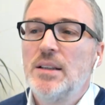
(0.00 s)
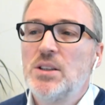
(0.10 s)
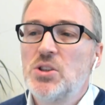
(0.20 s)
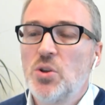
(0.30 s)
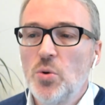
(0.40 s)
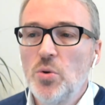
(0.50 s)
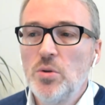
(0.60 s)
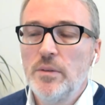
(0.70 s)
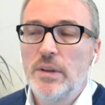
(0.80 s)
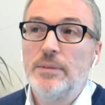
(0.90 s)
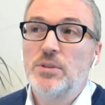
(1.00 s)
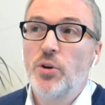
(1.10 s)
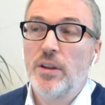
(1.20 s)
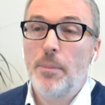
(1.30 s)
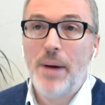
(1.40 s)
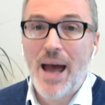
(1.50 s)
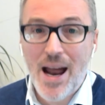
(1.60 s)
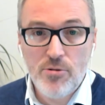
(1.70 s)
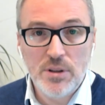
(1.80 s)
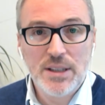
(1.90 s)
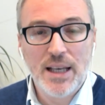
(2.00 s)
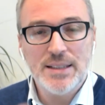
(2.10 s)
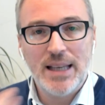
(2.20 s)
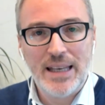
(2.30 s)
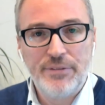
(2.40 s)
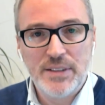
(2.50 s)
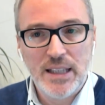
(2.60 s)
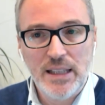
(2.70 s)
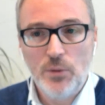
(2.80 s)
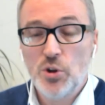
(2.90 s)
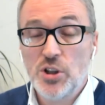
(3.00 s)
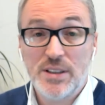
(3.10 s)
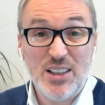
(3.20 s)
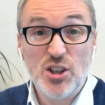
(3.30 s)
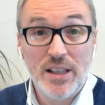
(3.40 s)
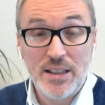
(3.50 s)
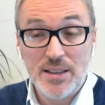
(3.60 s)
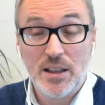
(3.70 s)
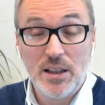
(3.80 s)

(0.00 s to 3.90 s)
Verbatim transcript: the school, the parent gets the NFT, which essentially is the